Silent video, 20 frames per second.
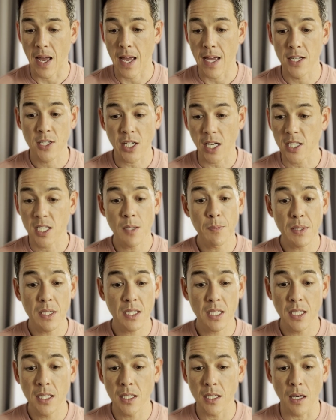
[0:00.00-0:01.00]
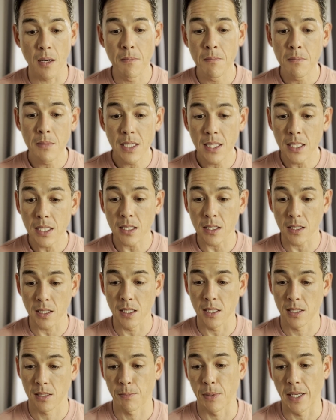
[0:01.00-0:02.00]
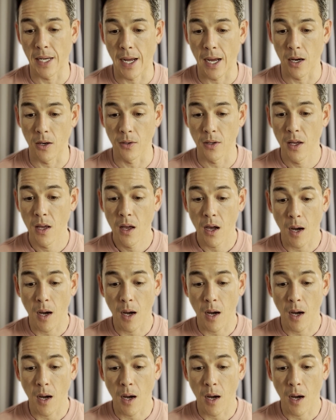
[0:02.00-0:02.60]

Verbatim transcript: and ChatGPT immediately spit out